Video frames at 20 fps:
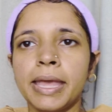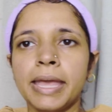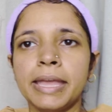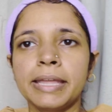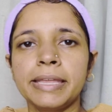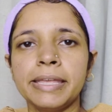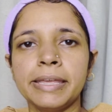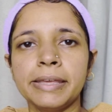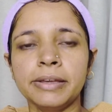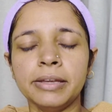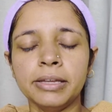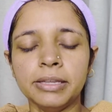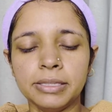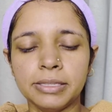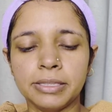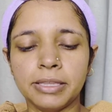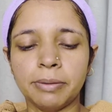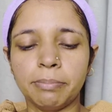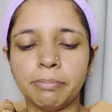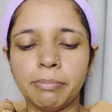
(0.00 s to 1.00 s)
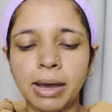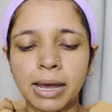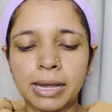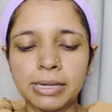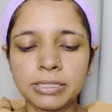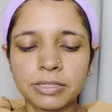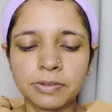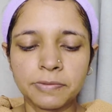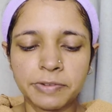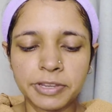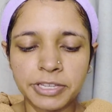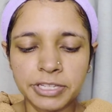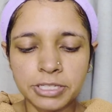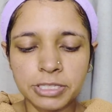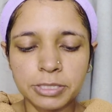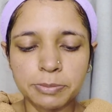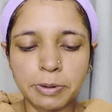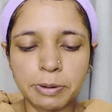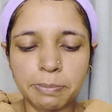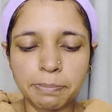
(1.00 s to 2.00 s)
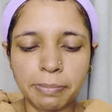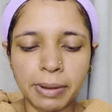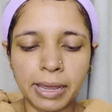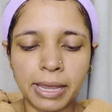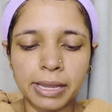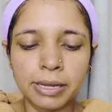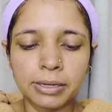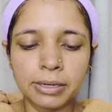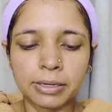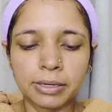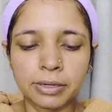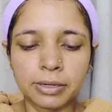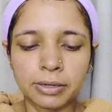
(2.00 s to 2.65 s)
And here, the mask we just prepared.